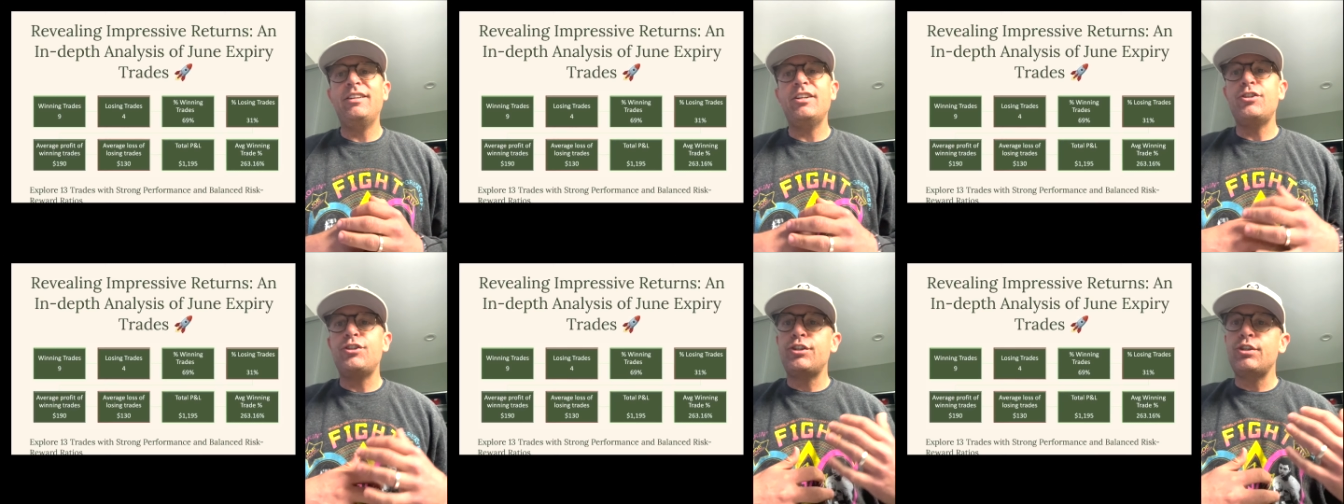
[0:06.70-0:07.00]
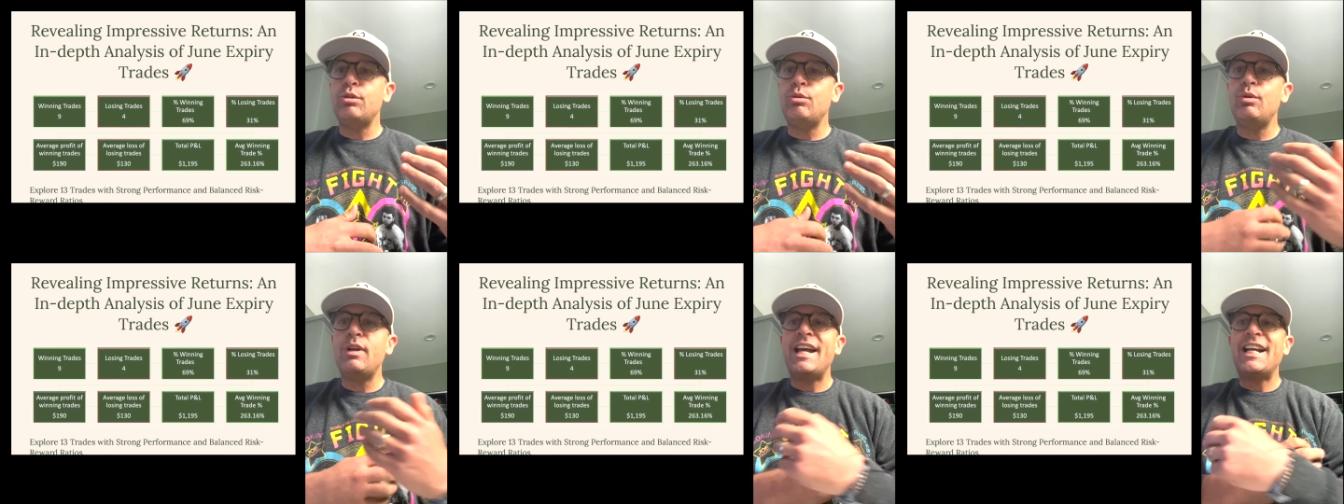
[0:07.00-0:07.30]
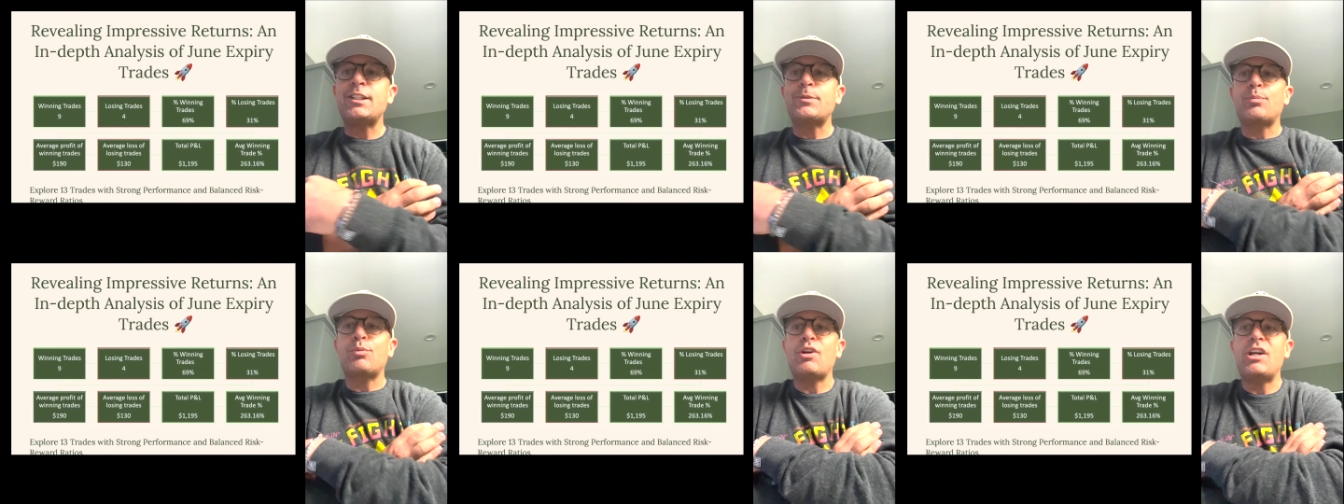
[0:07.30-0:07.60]
the June
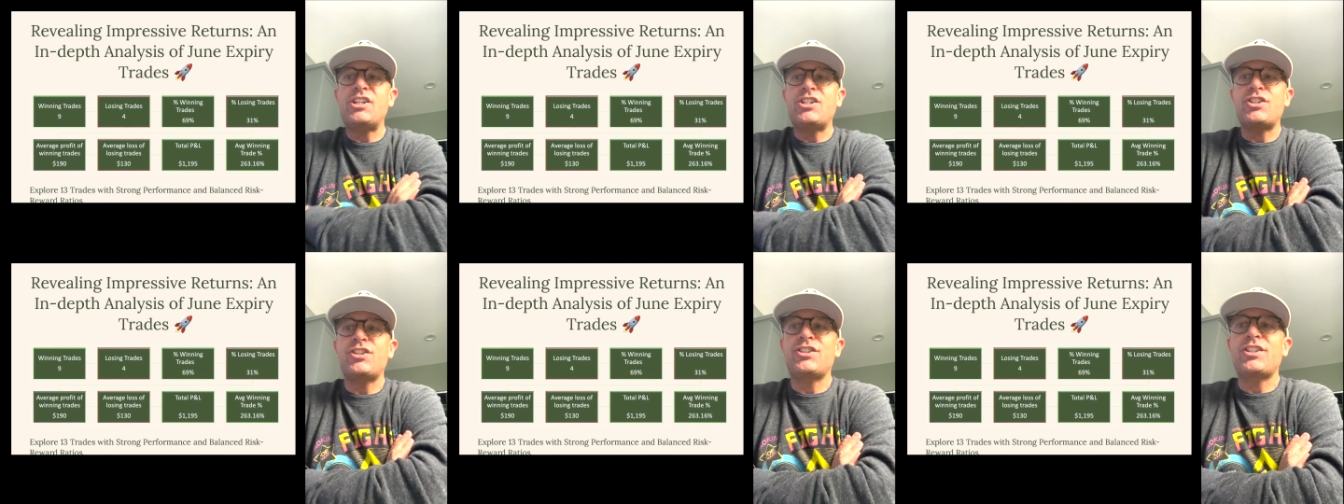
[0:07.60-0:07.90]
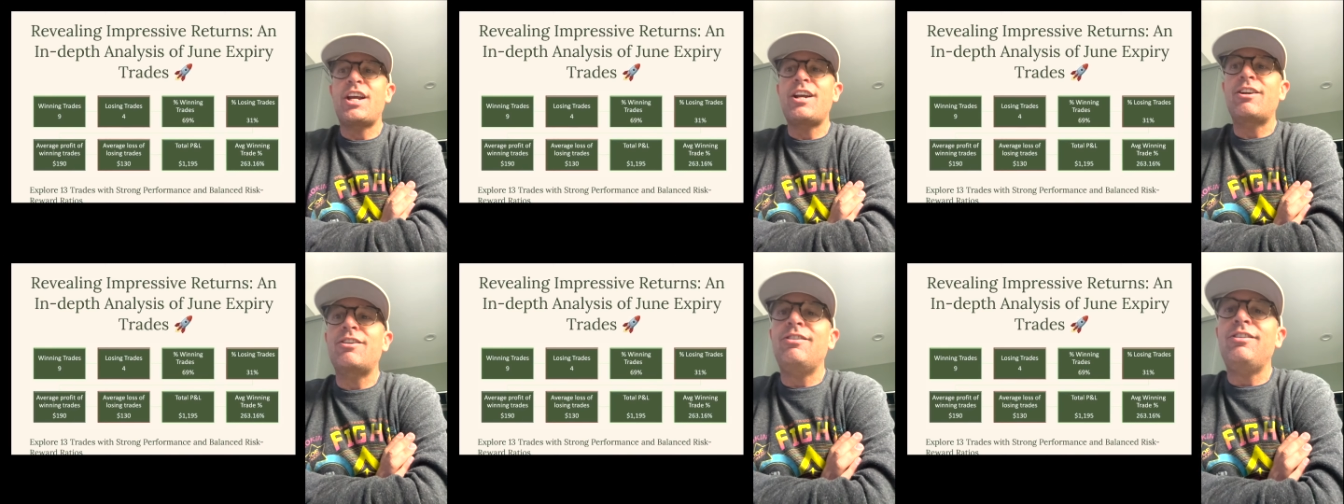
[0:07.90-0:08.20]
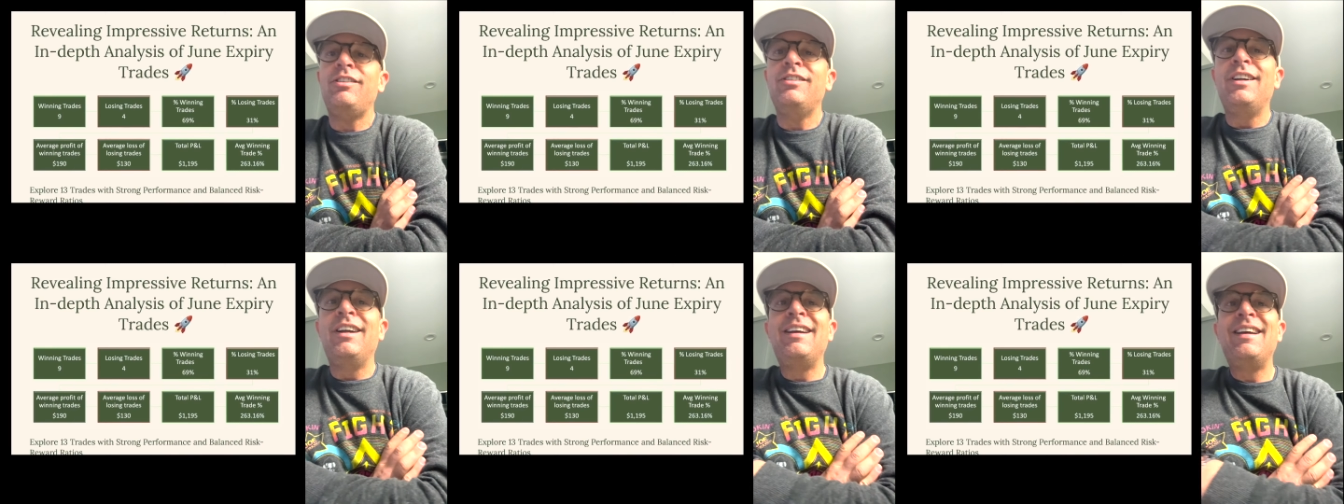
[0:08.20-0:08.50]
expiration
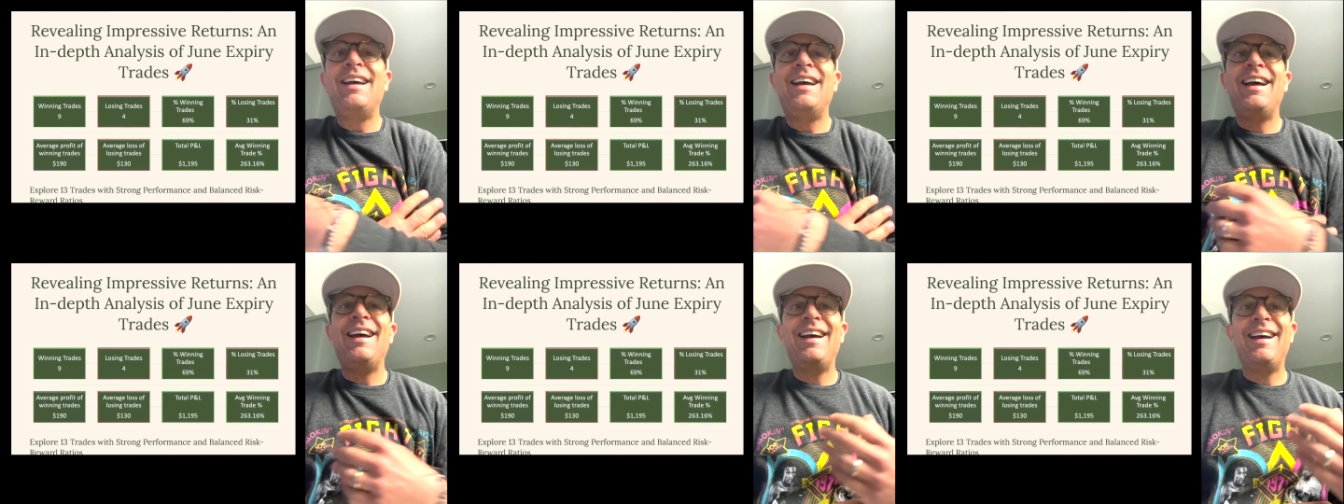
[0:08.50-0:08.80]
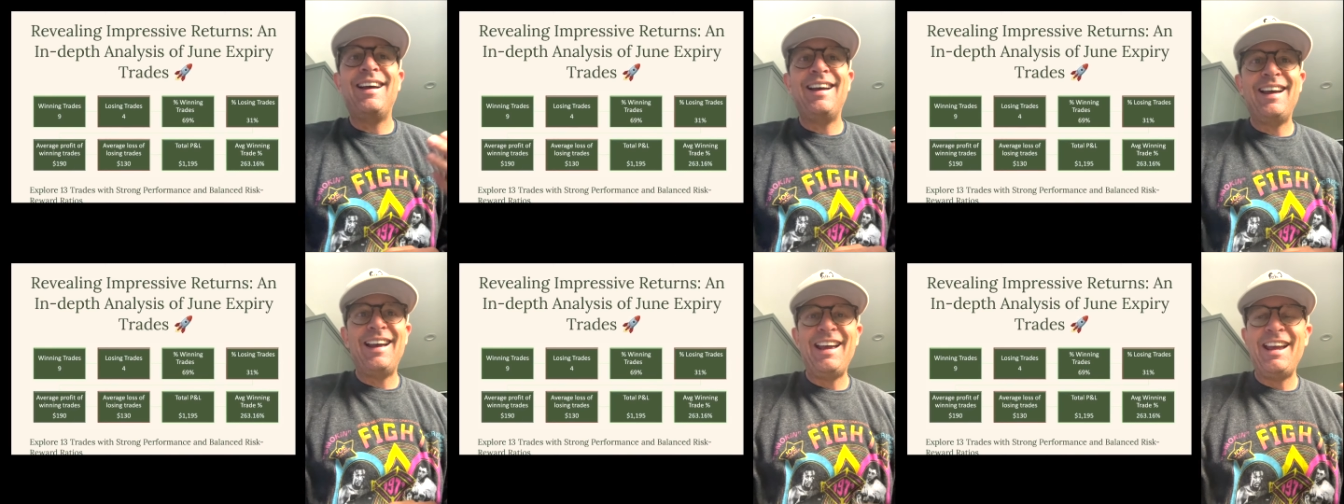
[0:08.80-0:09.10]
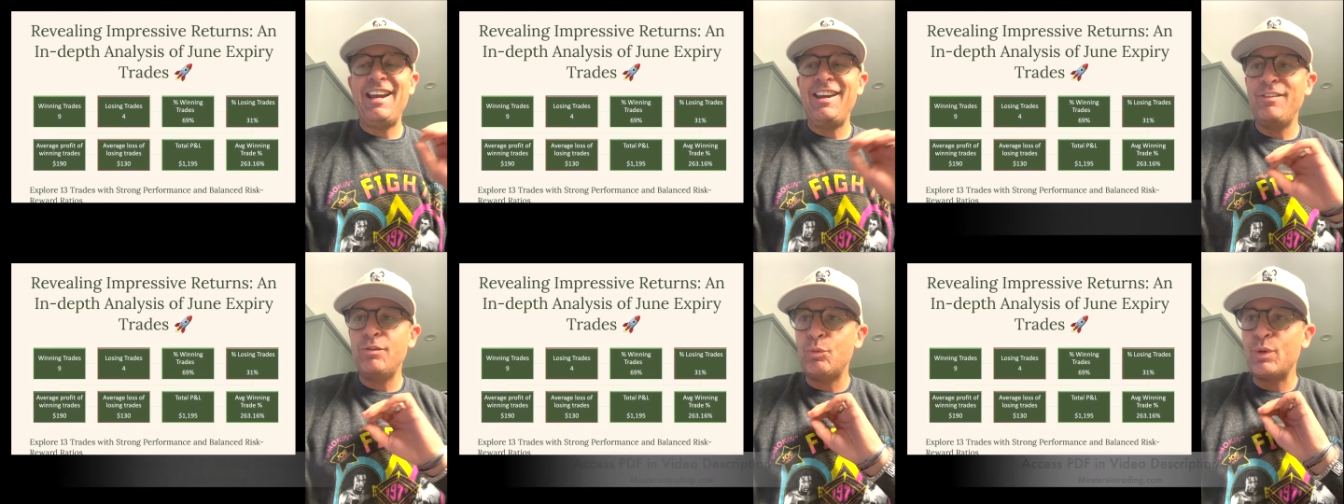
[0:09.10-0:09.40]
cycle
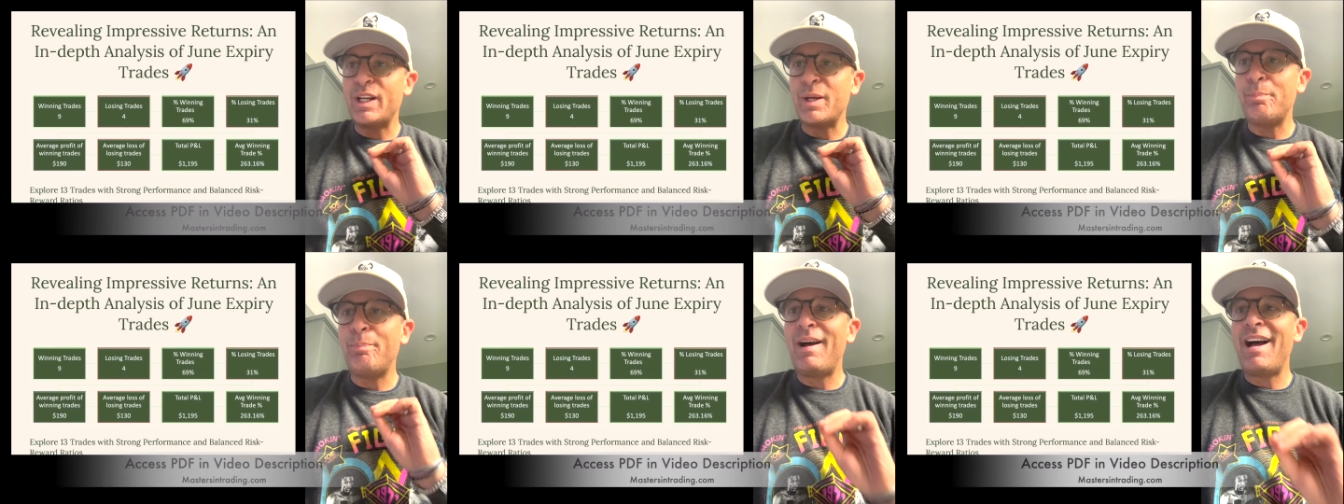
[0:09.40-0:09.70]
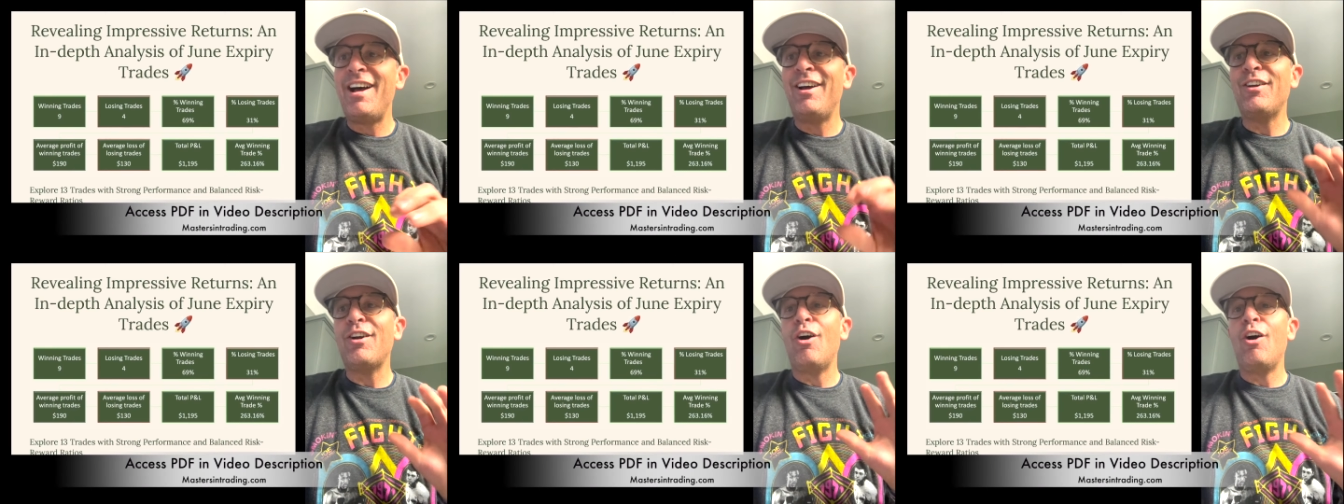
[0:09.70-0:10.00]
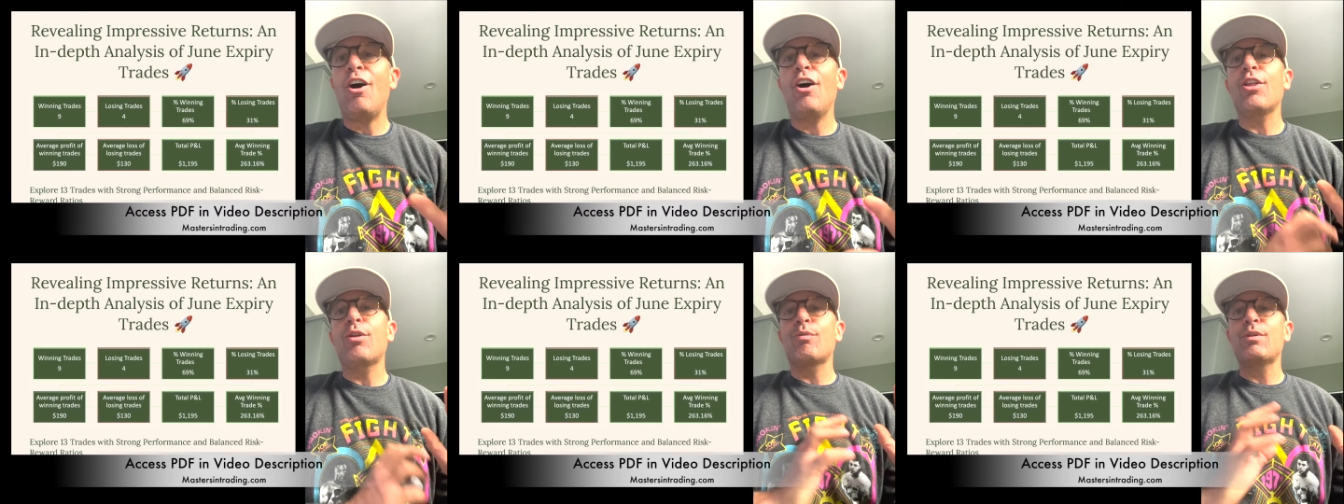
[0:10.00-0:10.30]
and we compiled
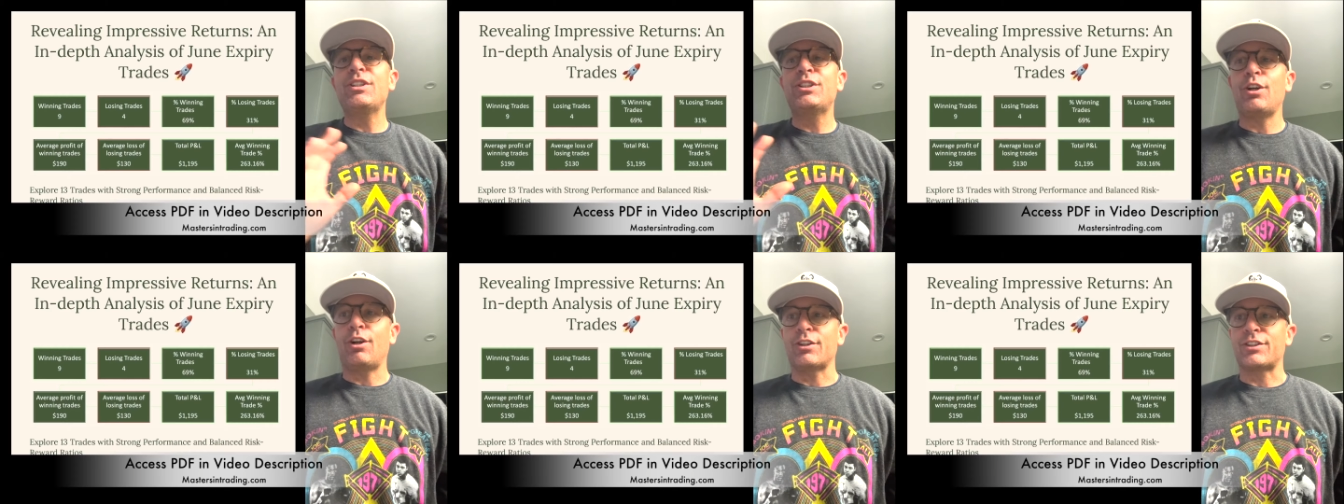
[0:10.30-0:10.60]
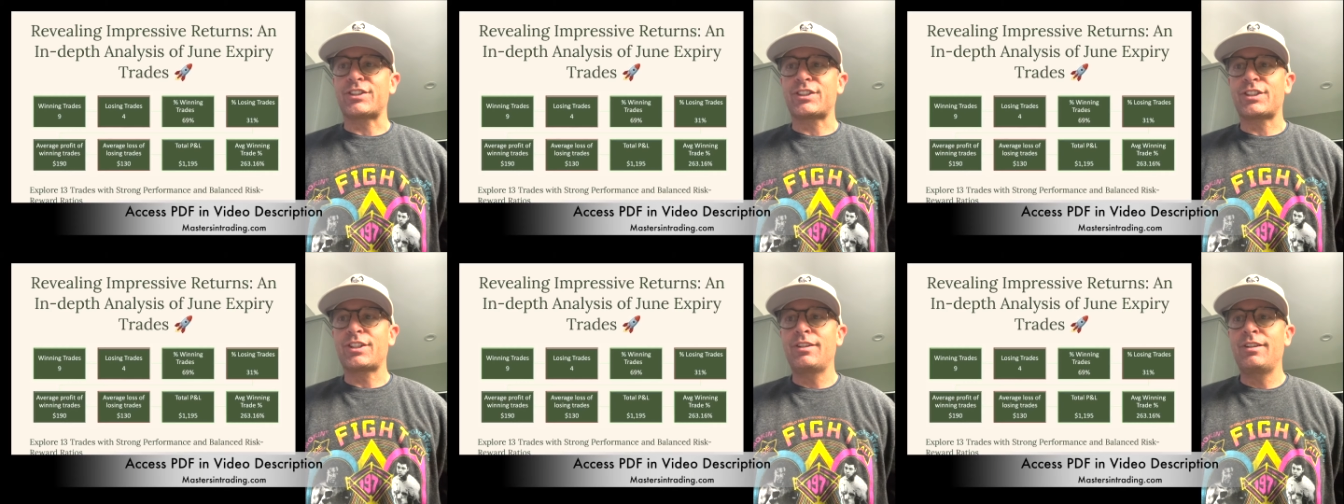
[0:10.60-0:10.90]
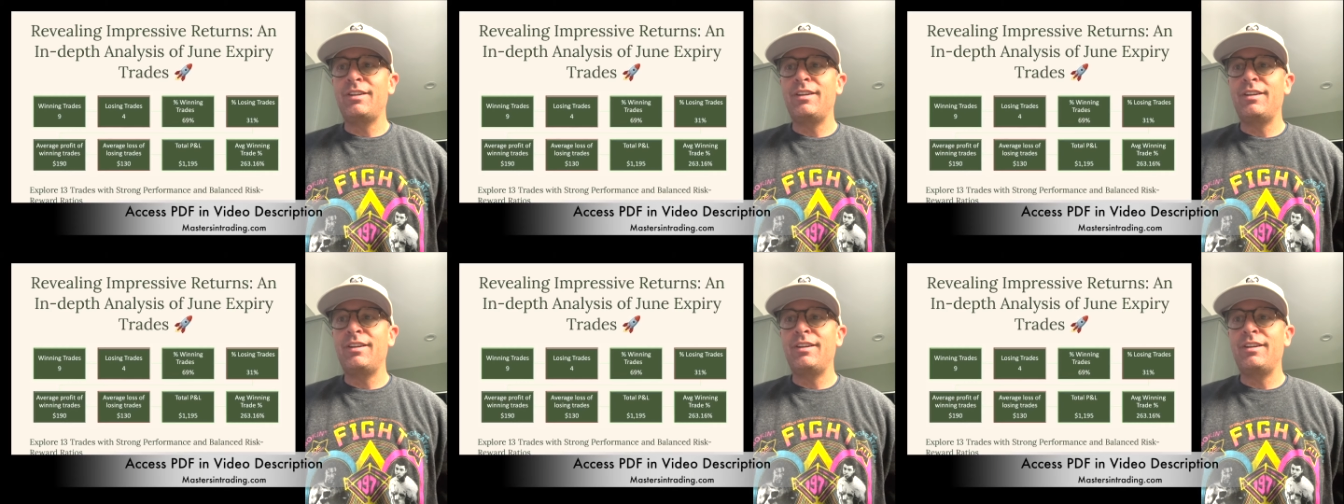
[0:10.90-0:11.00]
all the results.